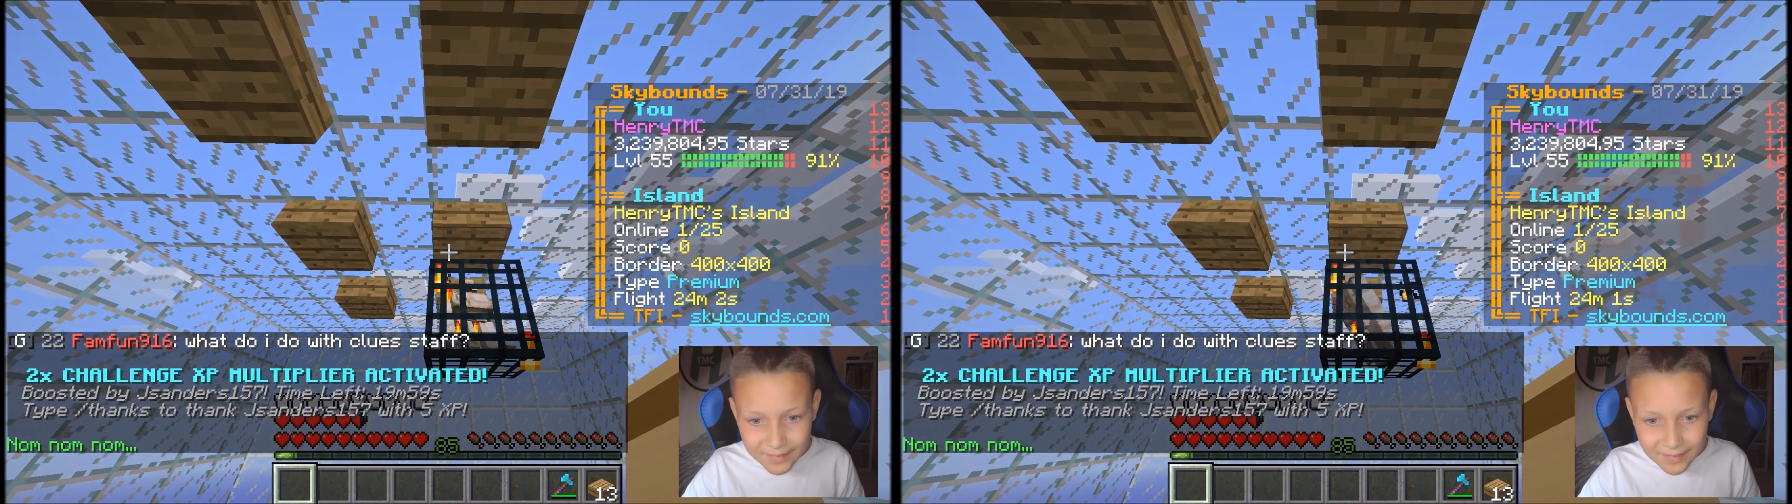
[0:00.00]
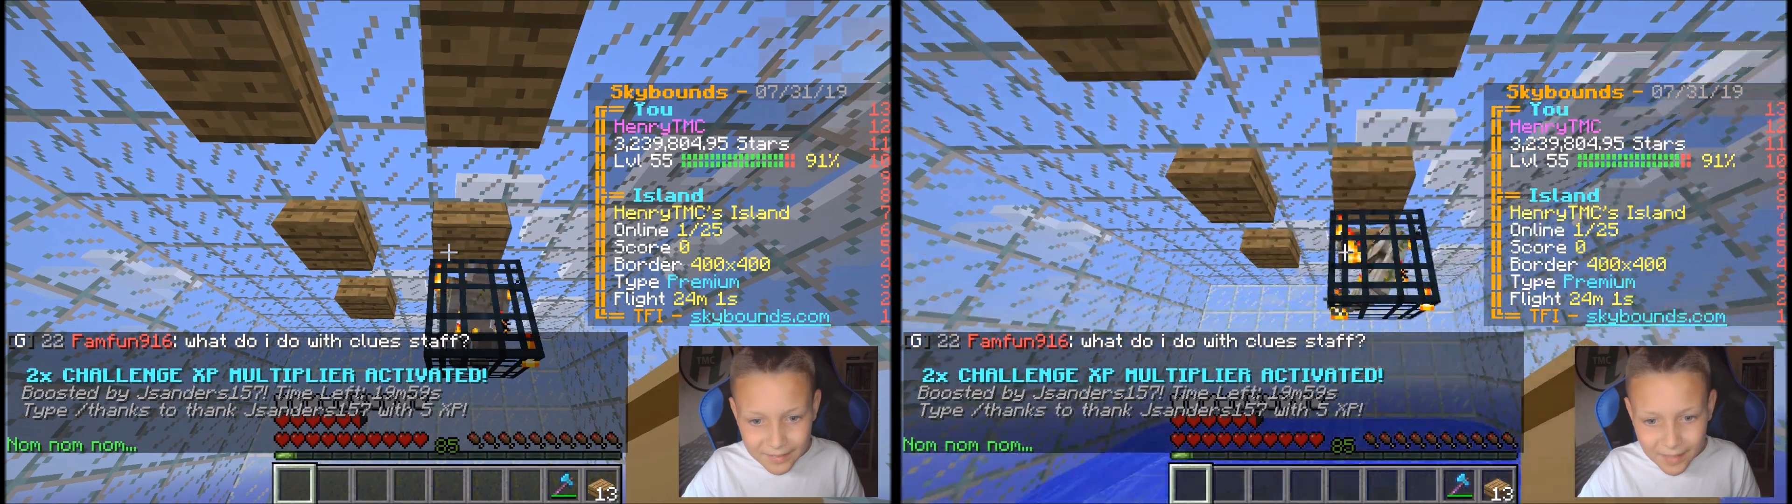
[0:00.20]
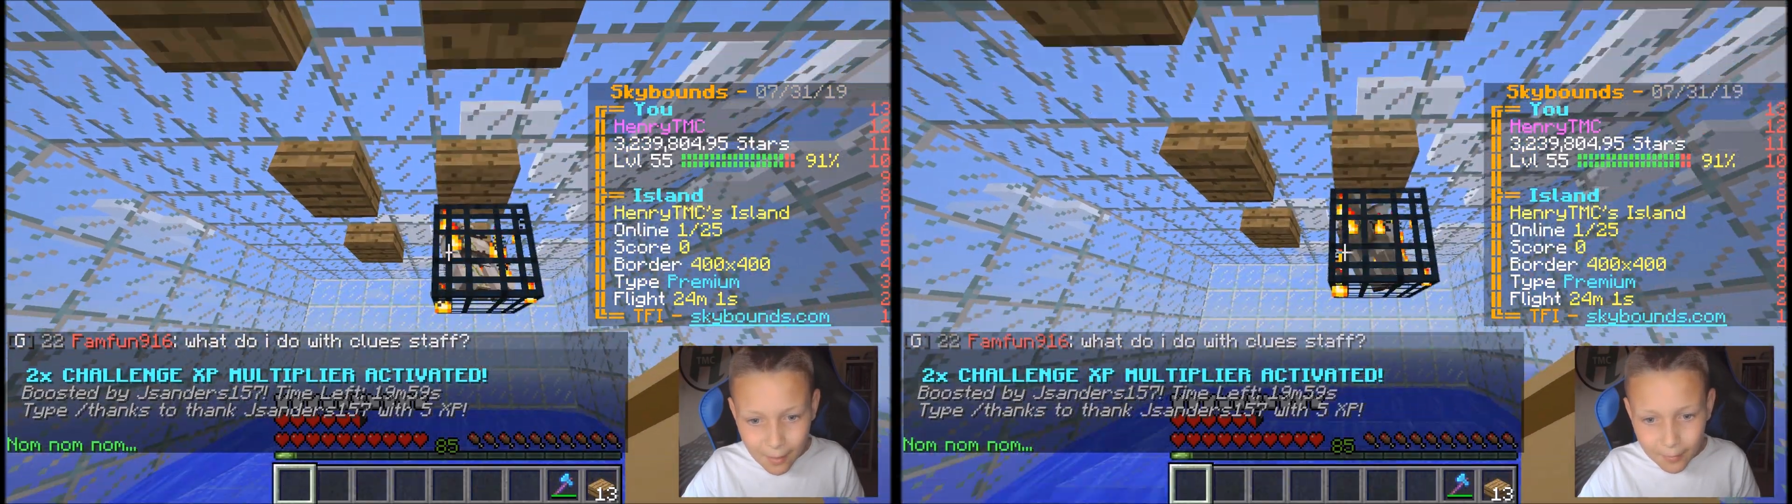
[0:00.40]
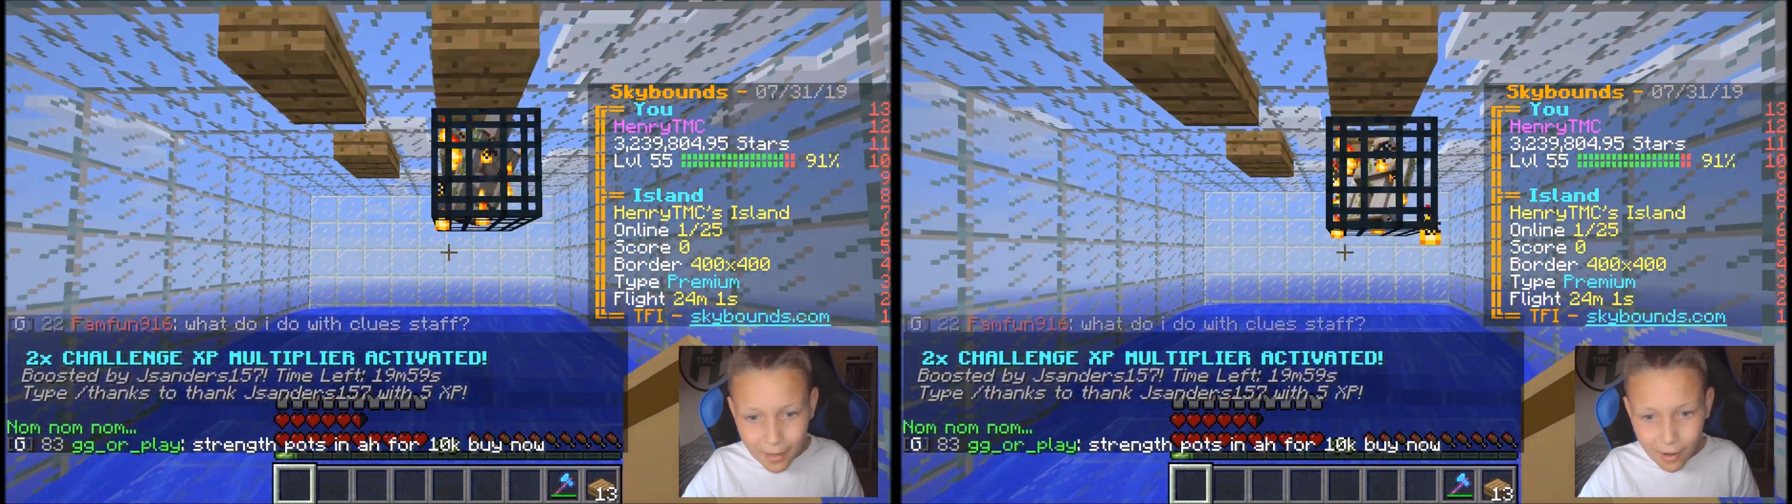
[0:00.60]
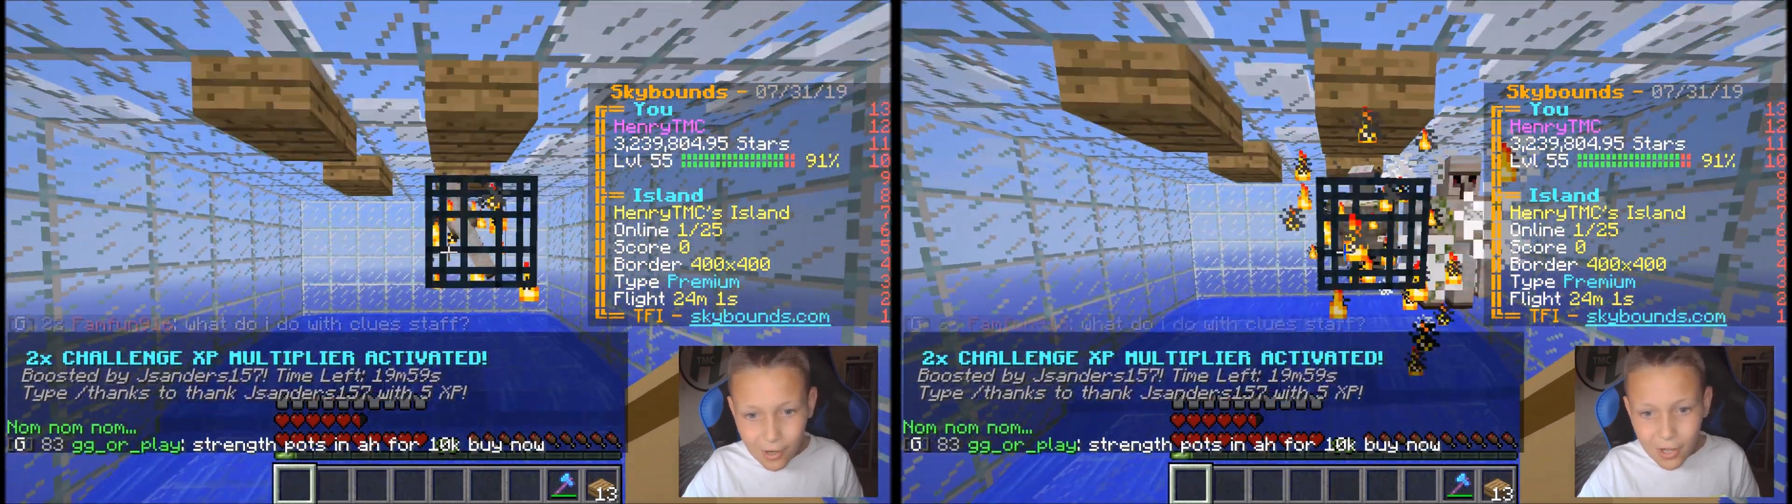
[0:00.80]
there we go
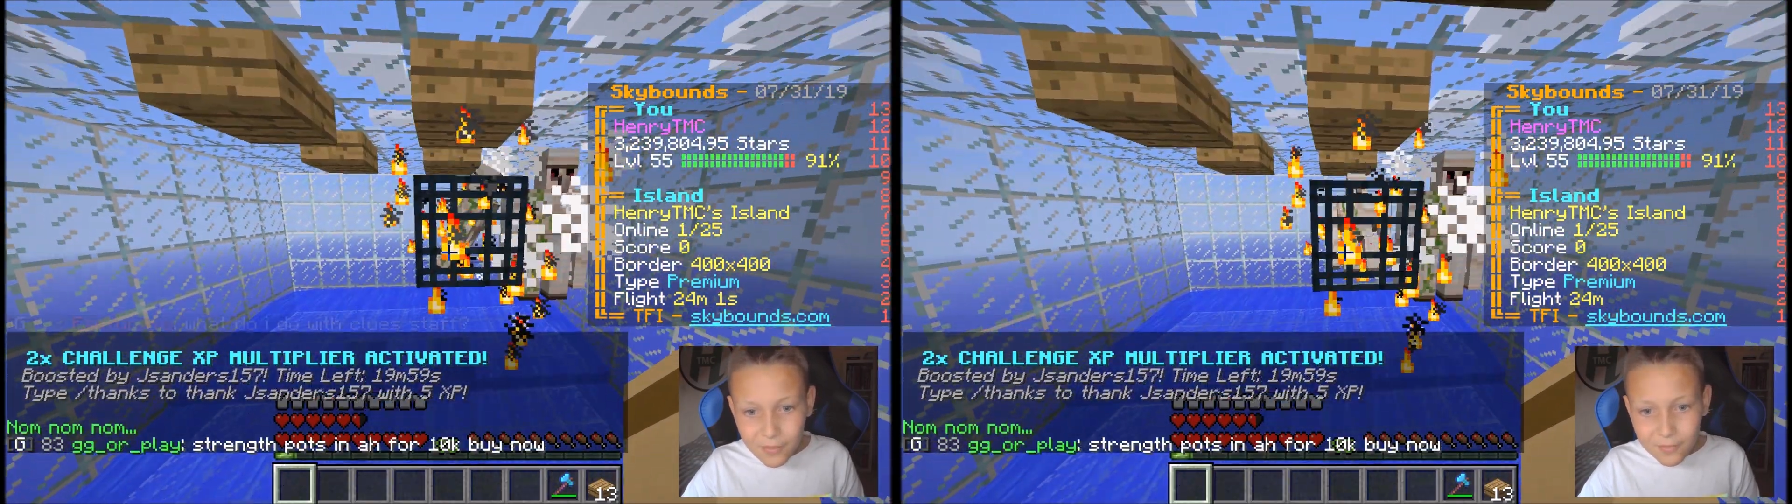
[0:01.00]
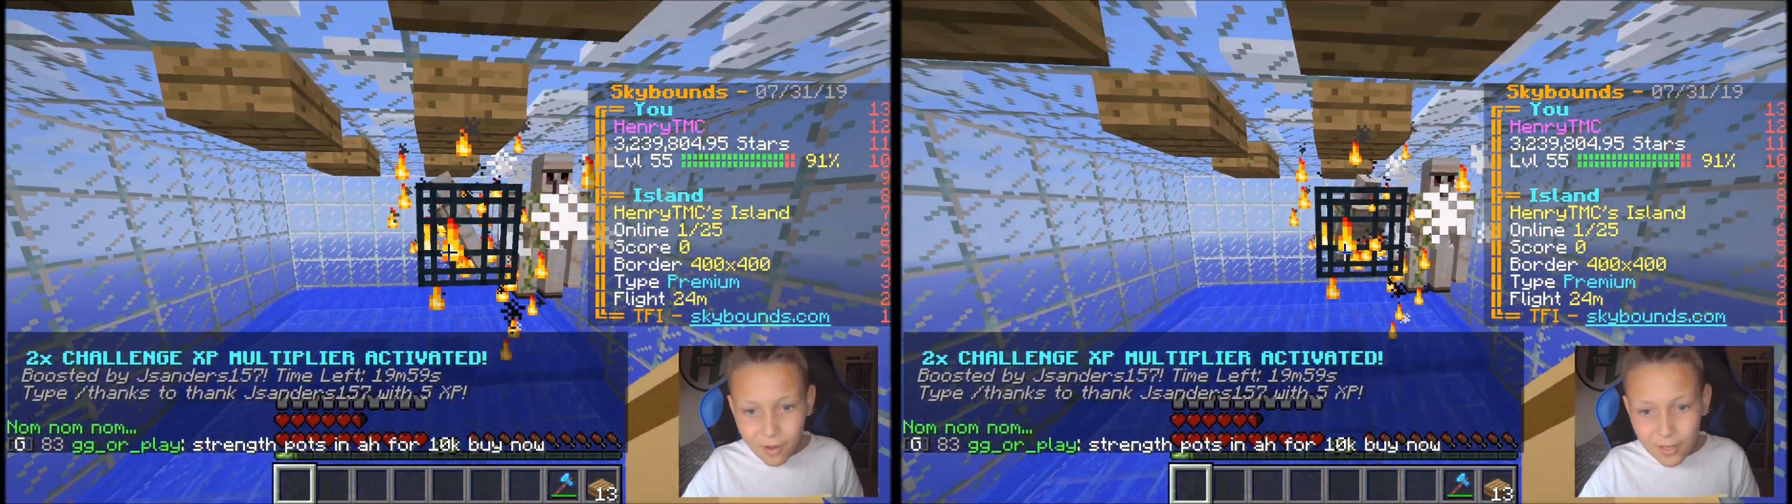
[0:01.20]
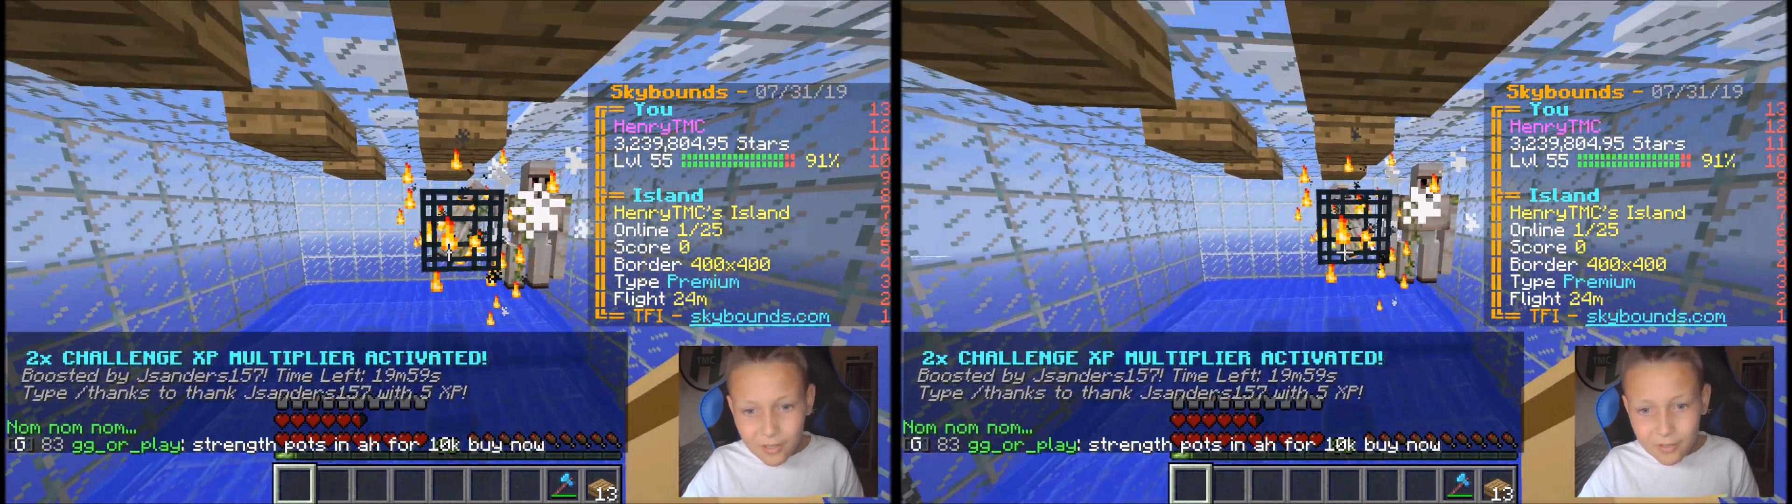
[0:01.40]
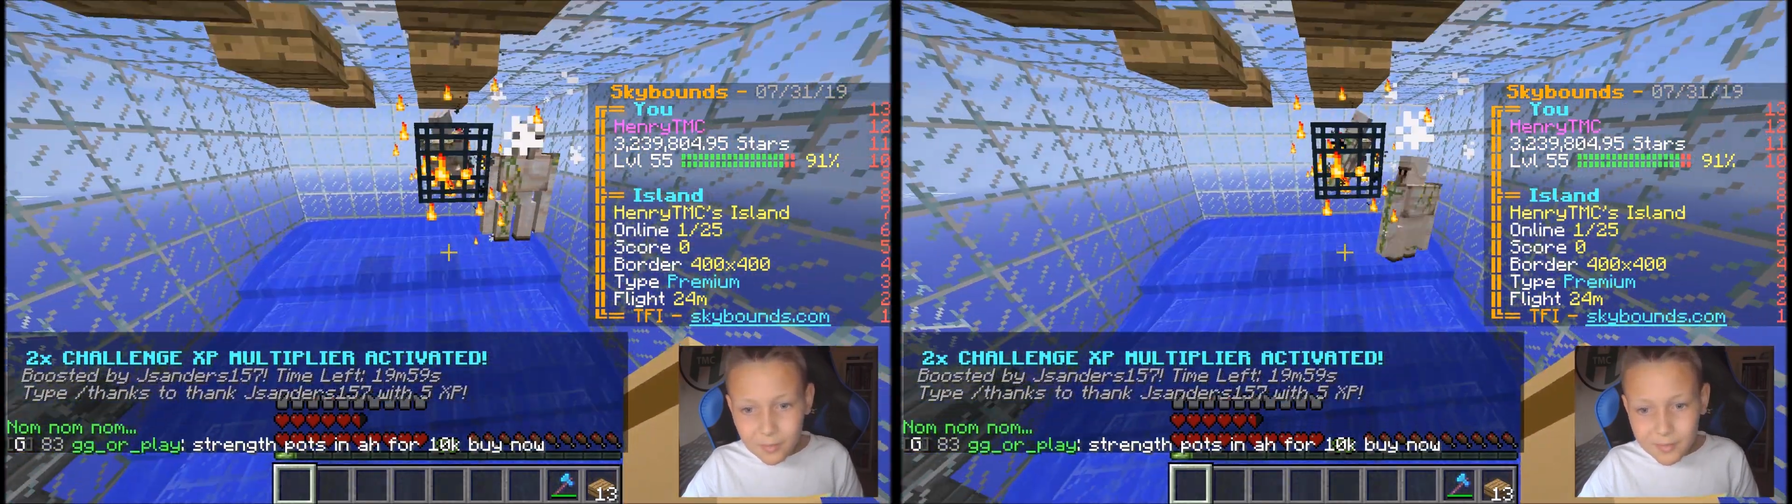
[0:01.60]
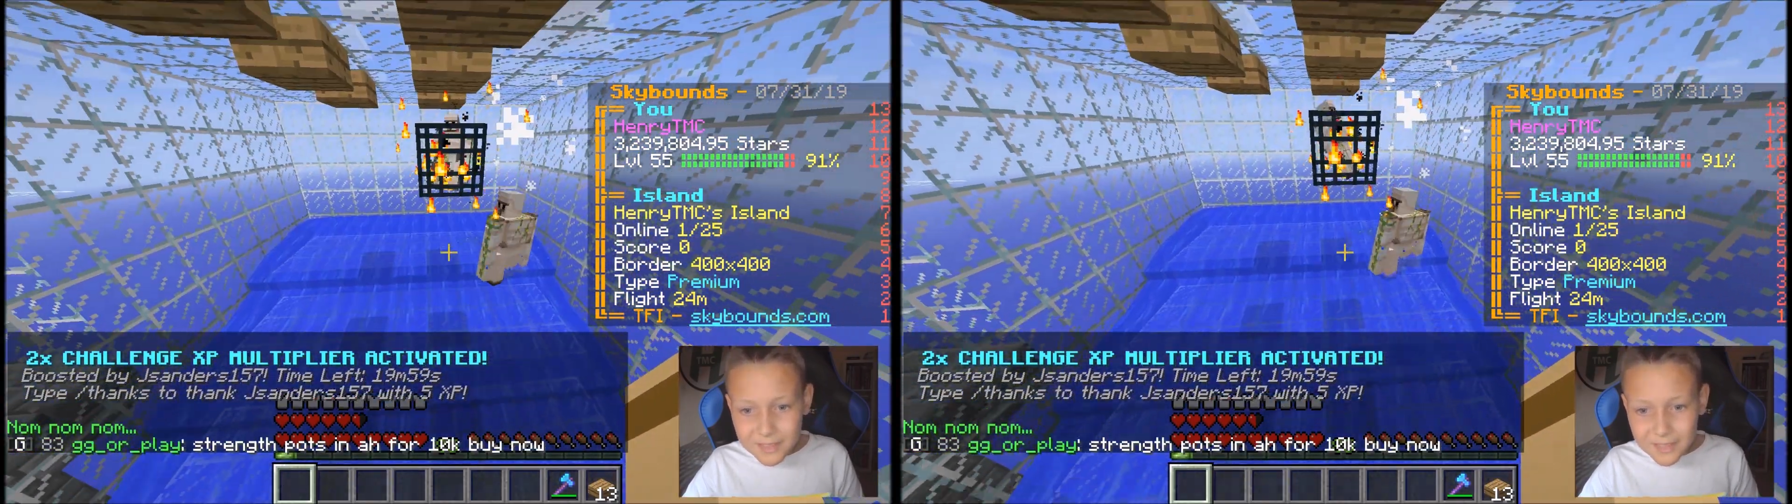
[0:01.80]
the iron golem is
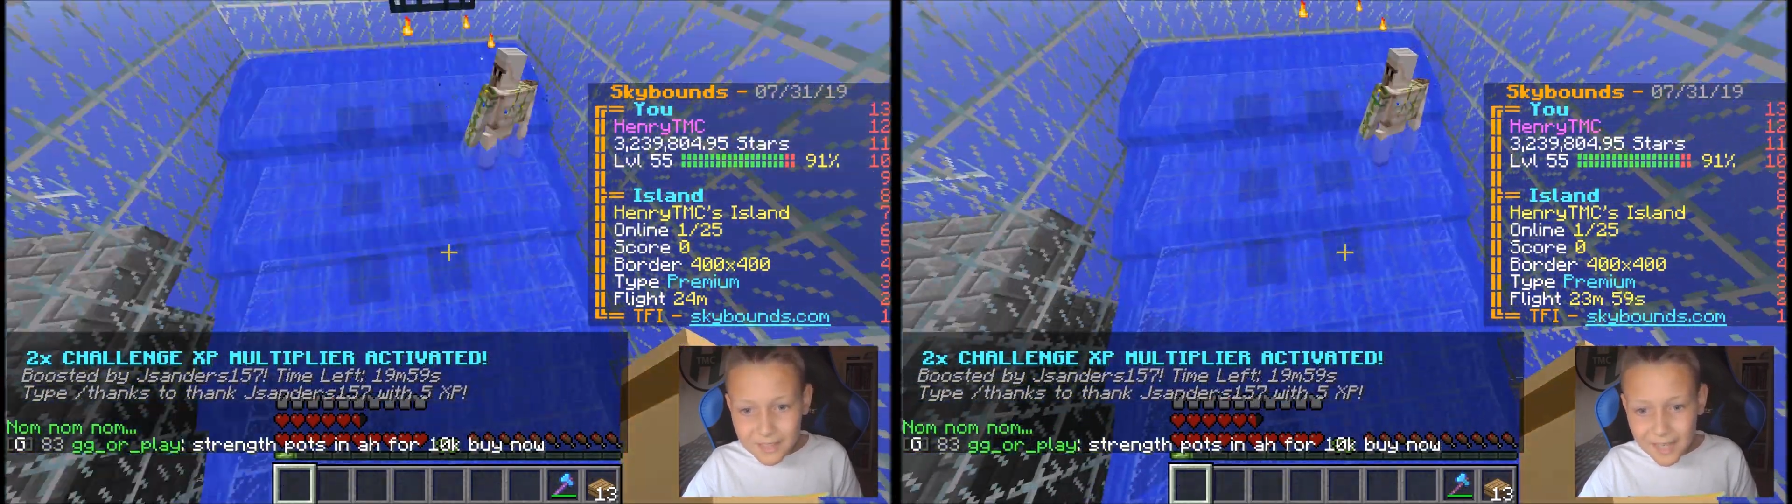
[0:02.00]
in